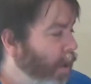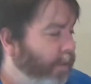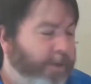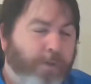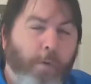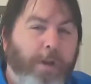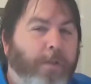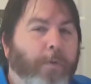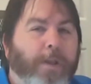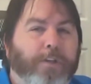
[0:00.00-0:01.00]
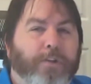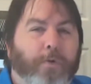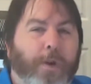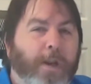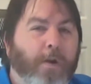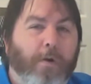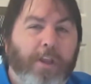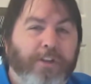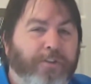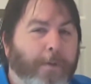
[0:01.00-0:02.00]
this 23-inch screen
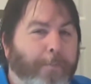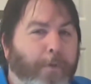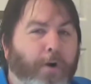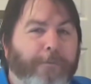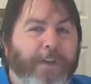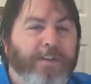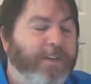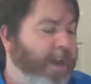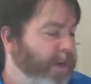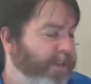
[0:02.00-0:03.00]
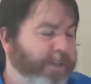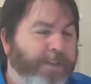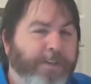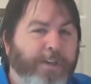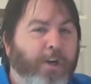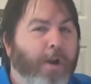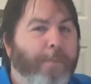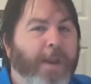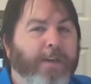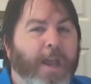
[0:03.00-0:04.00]
is the perfect size. It sits here on
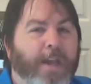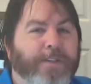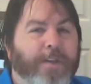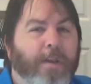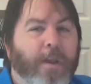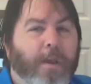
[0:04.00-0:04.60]
my desk.